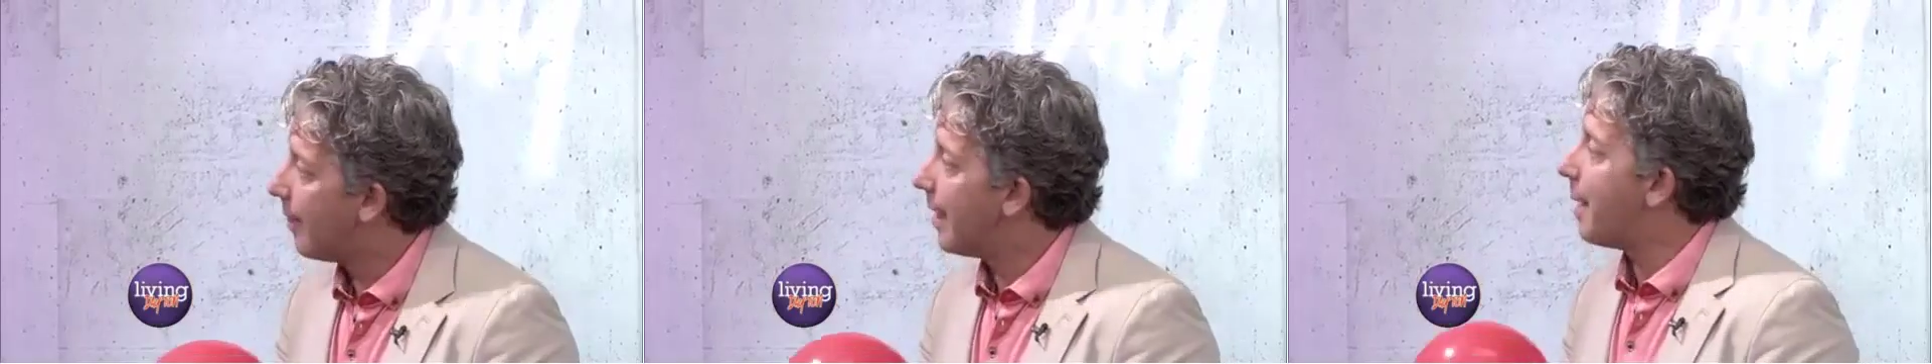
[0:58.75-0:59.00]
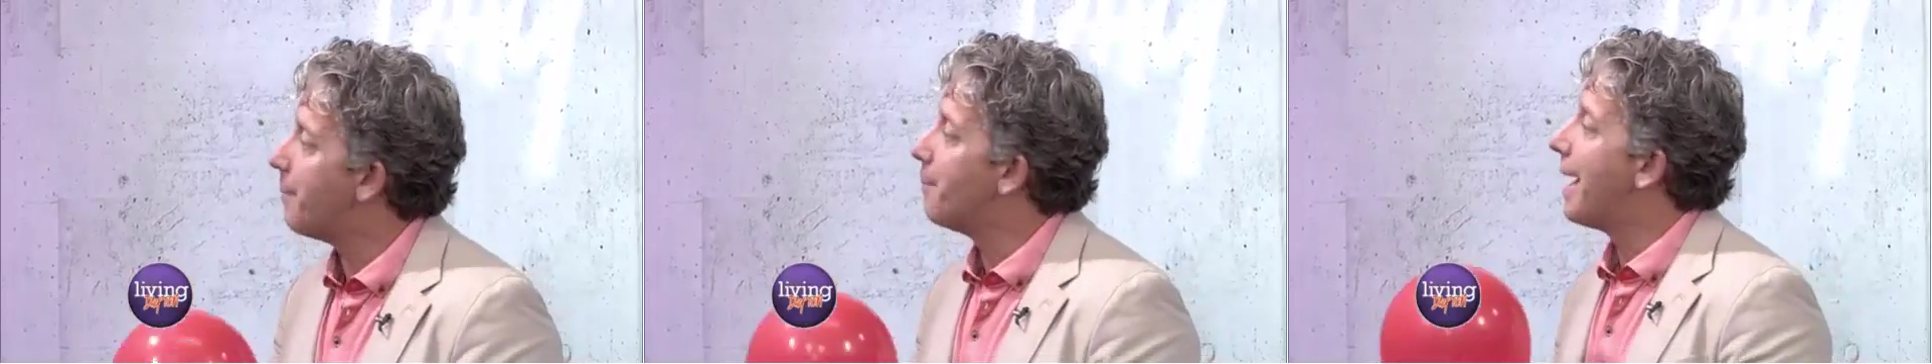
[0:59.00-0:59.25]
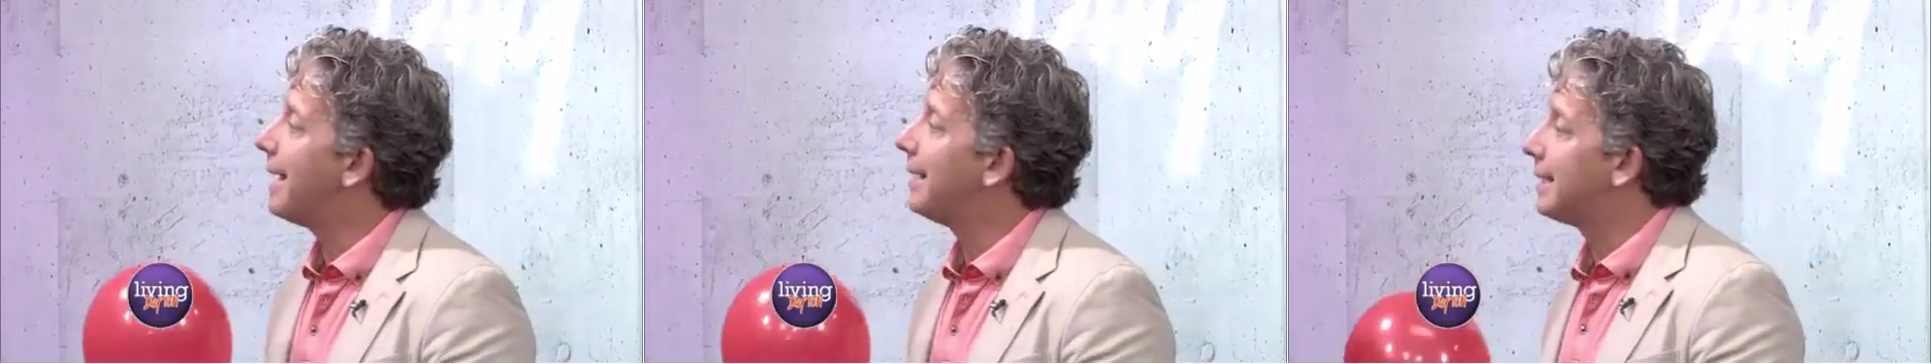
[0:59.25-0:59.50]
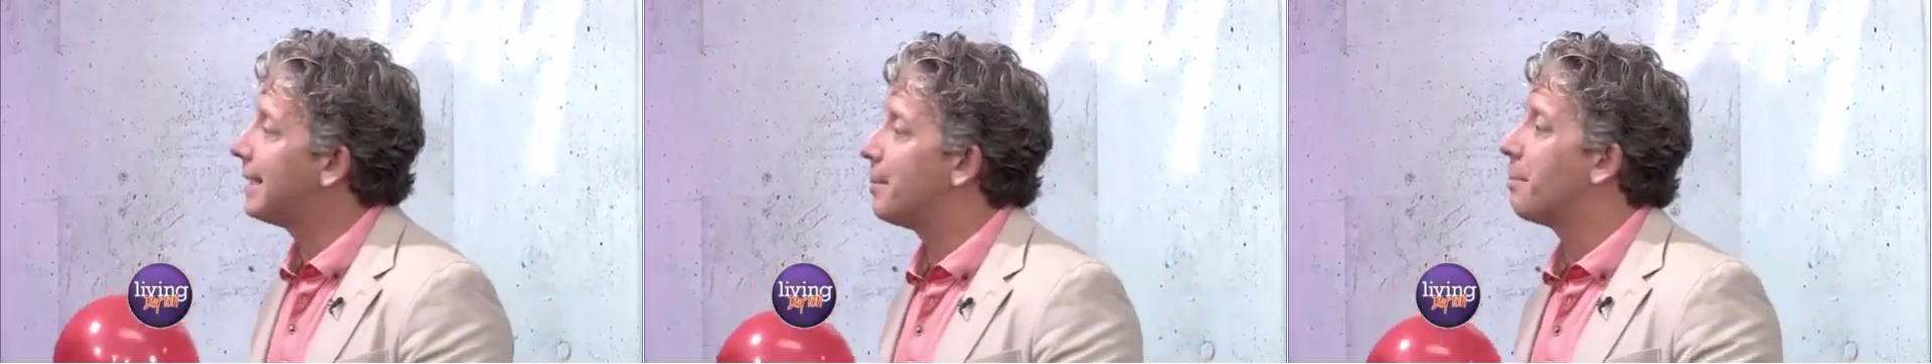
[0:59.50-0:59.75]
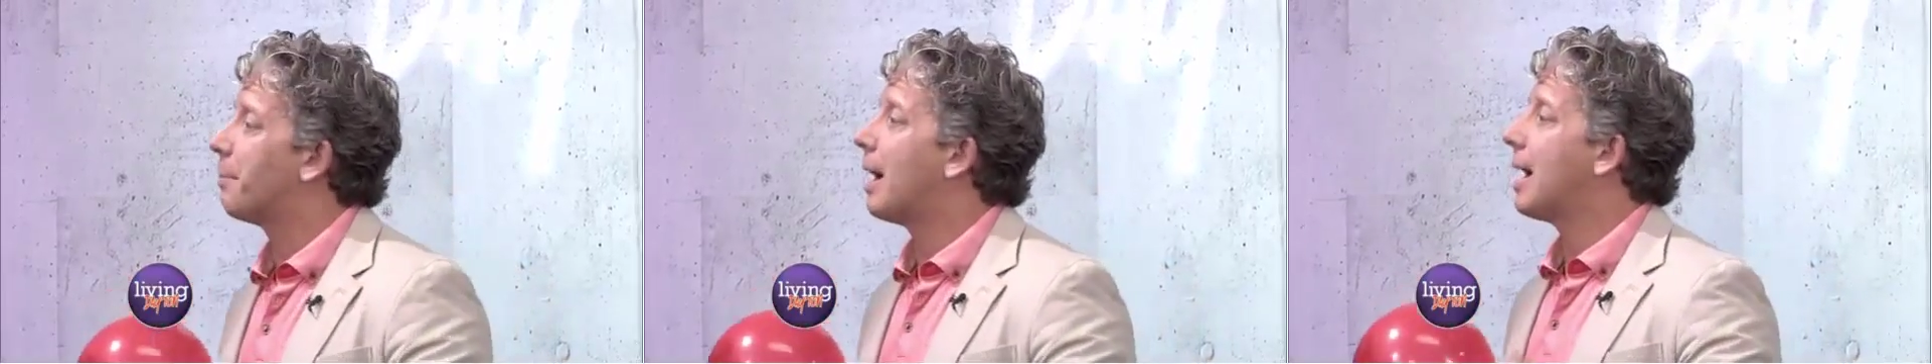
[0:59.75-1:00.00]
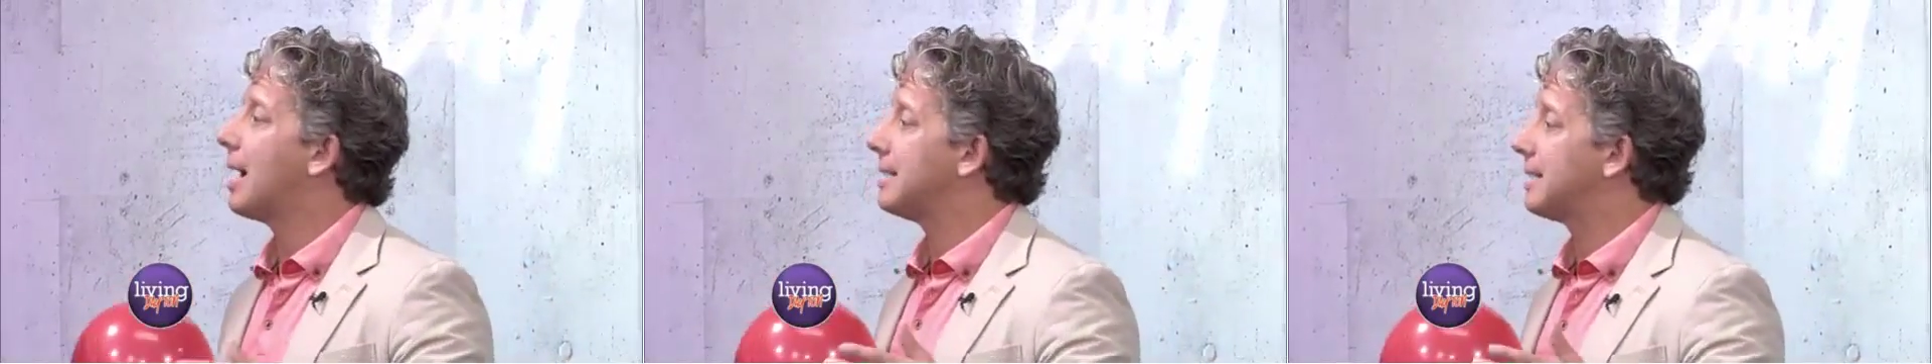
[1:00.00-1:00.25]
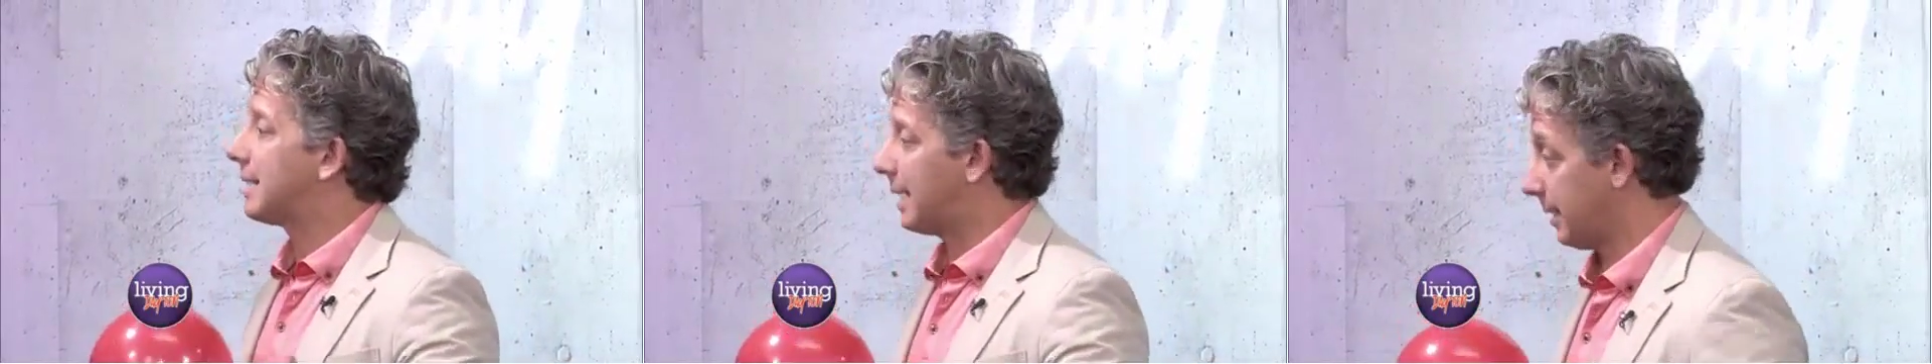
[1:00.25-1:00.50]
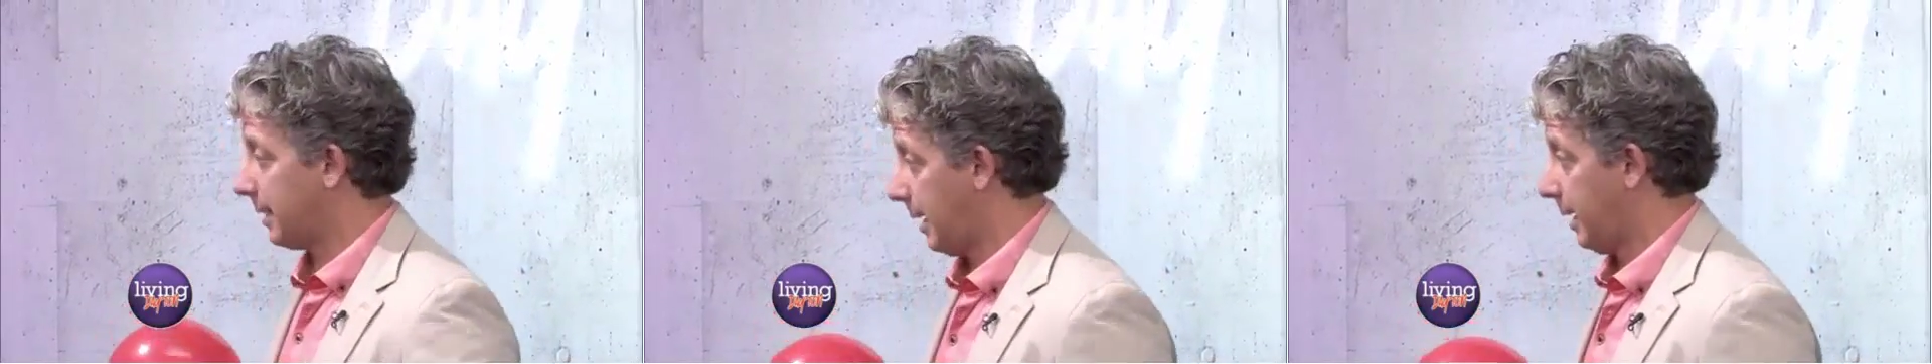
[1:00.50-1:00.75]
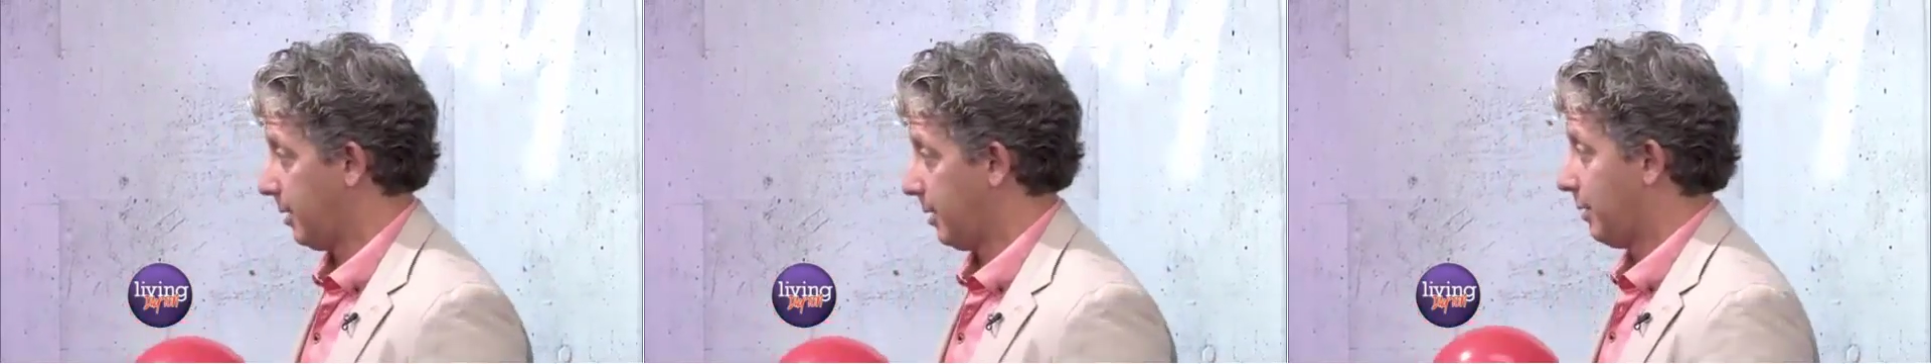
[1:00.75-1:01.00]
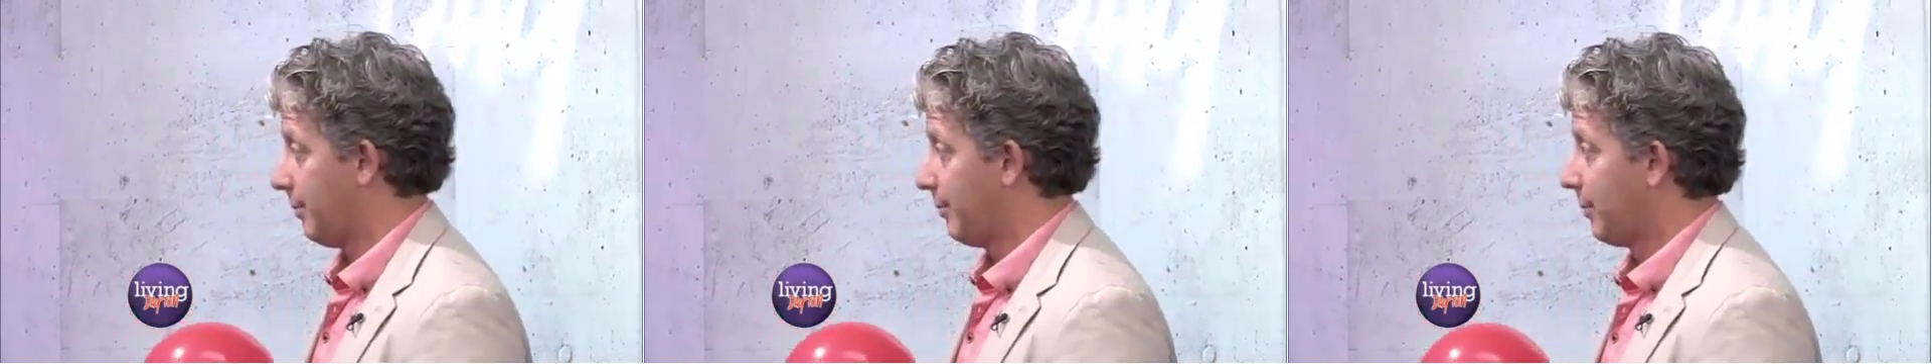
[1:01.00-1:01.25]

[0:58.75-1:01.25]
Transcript: that men get behind skin cancer.